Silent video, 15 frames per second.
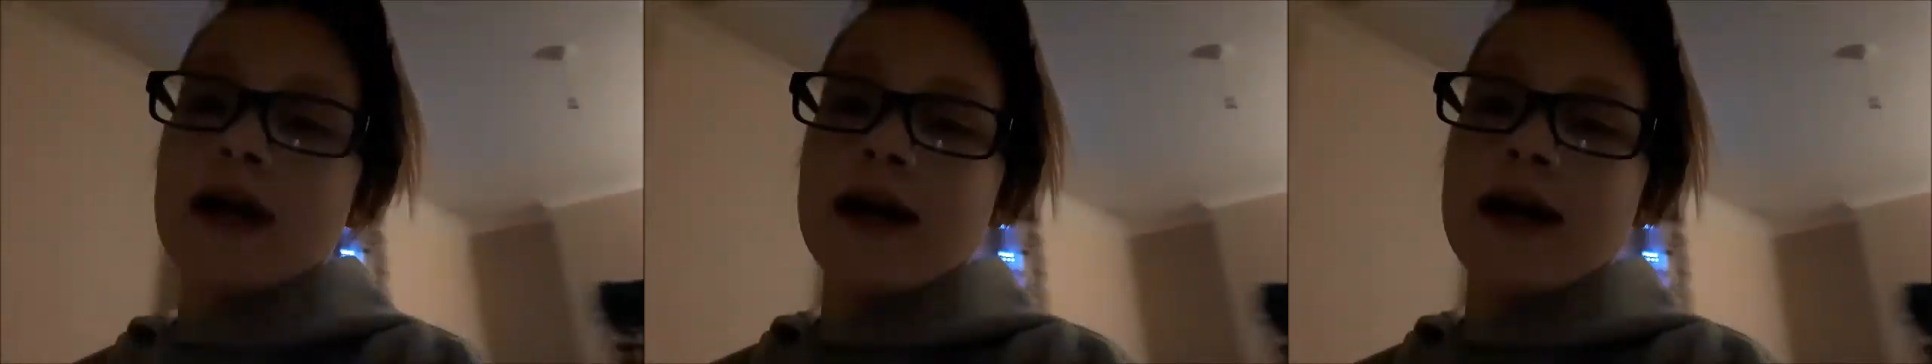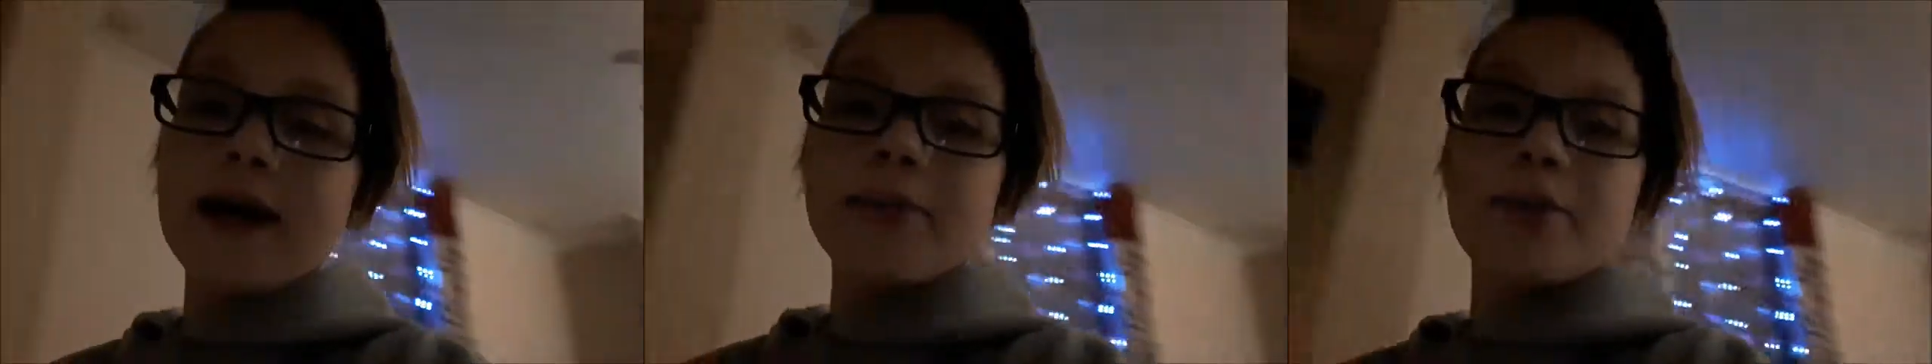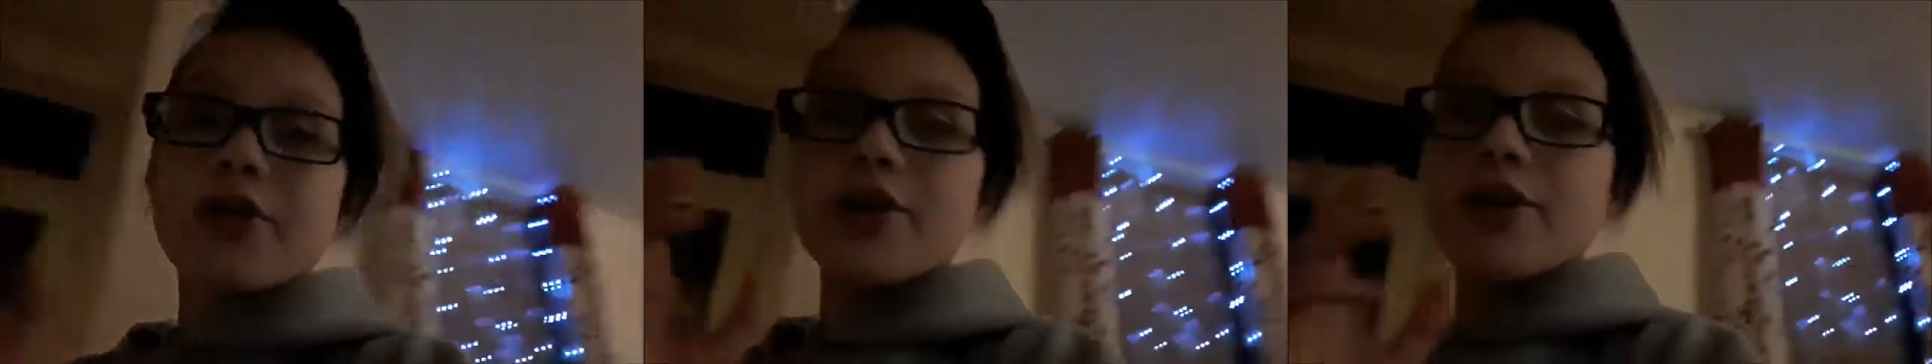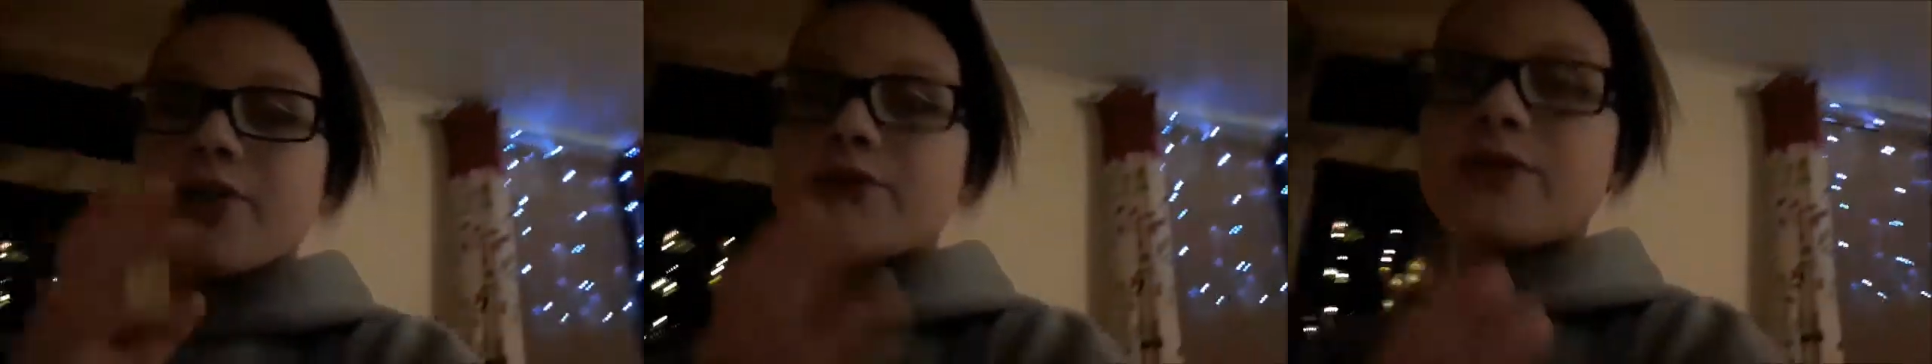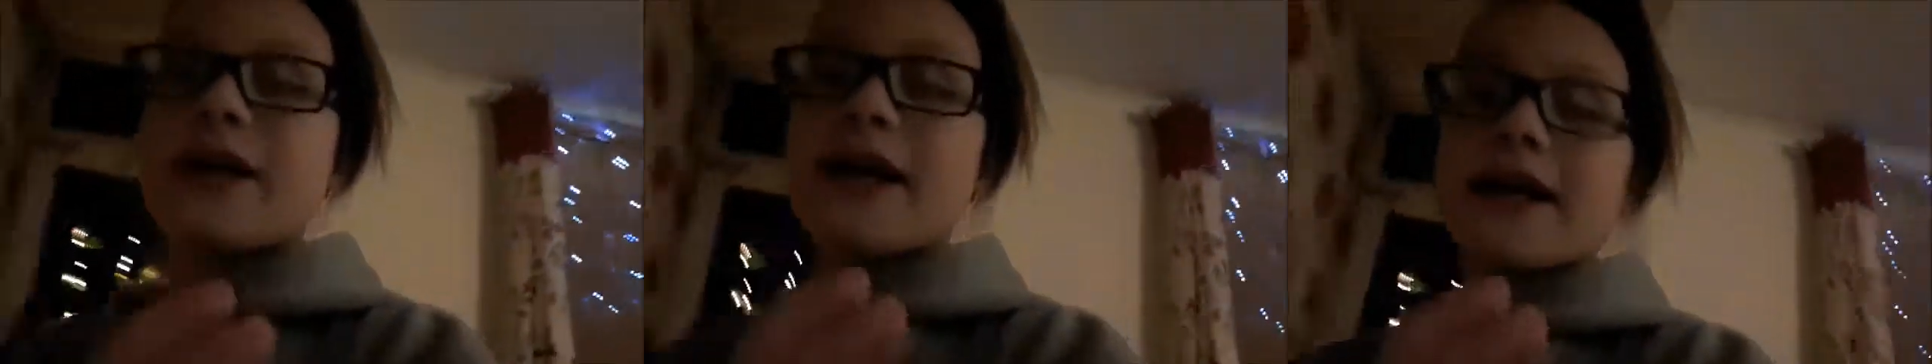I'm going to
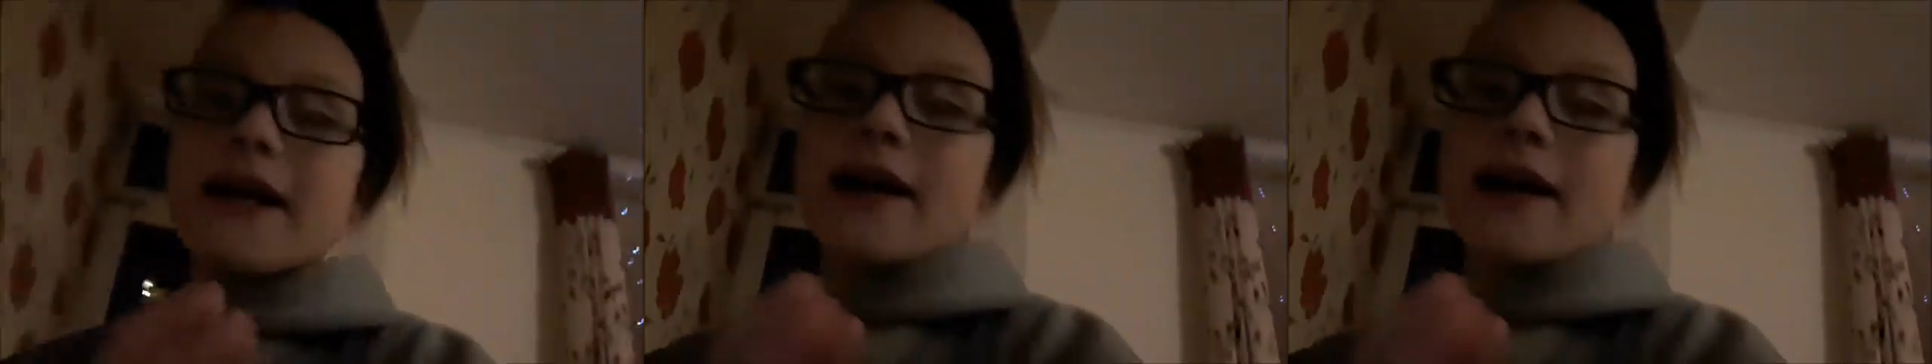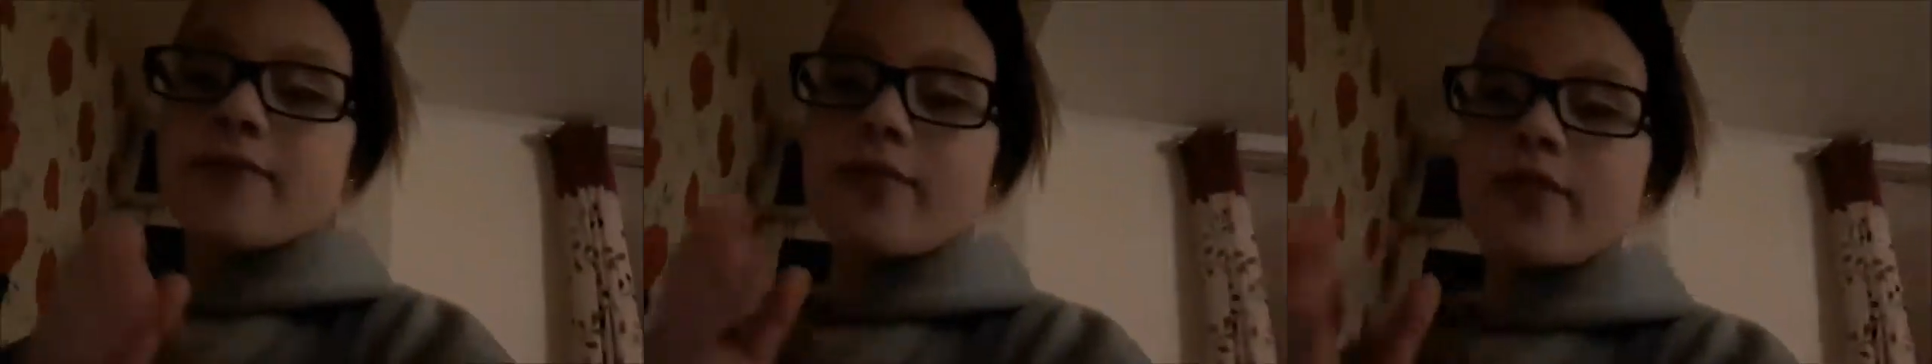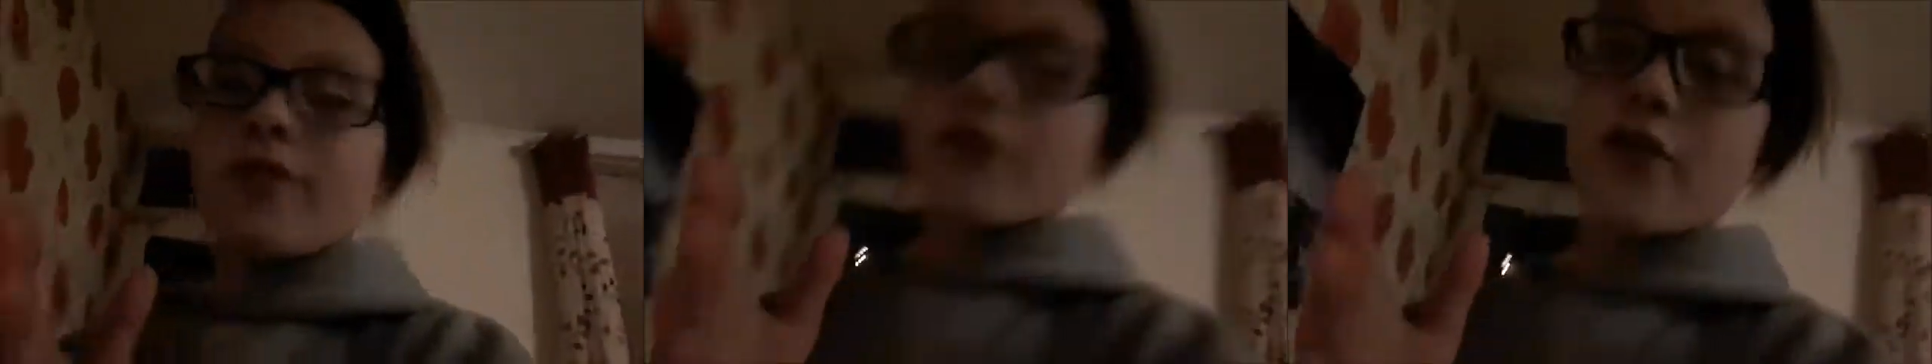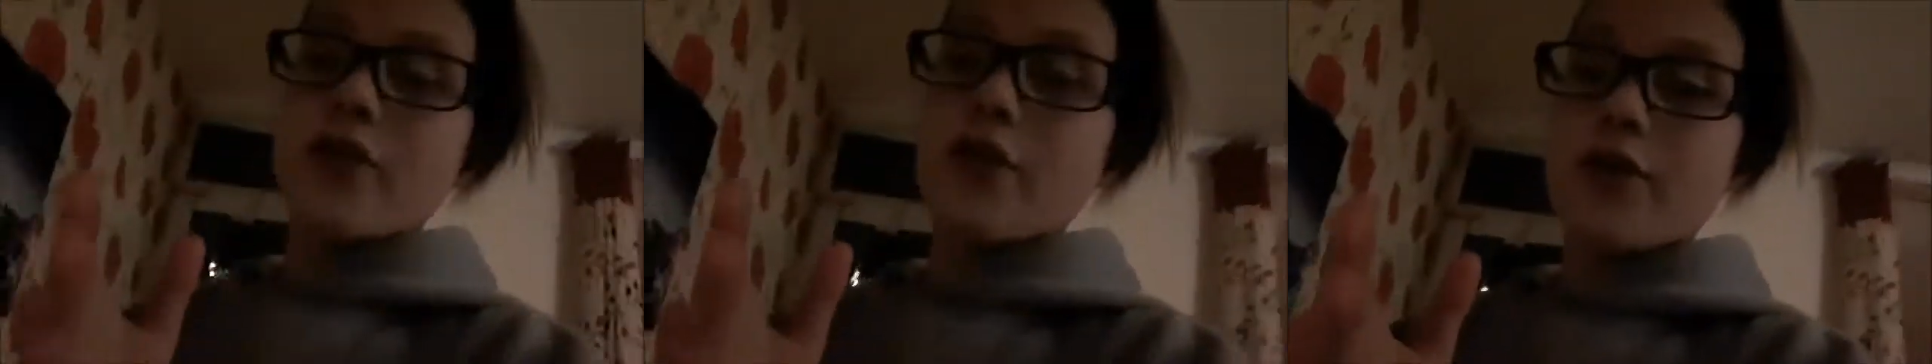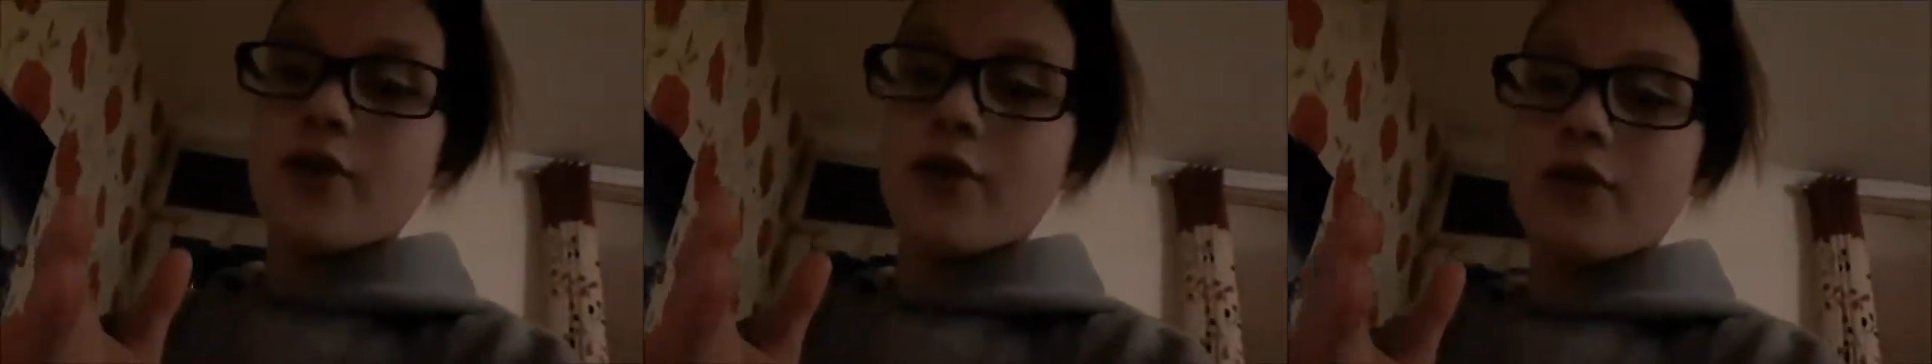use that camera for
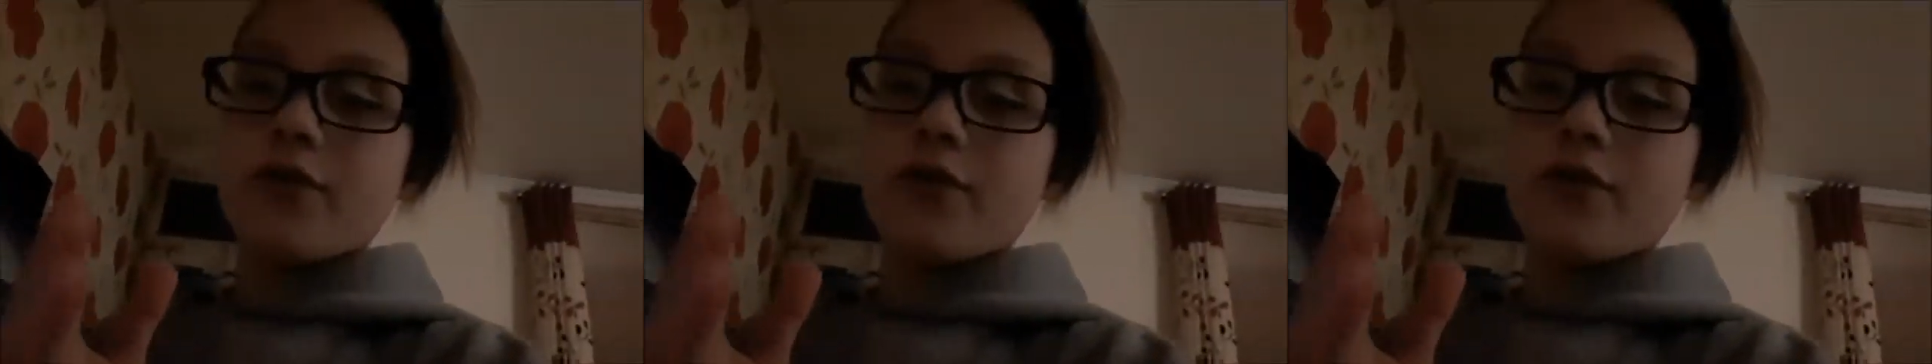the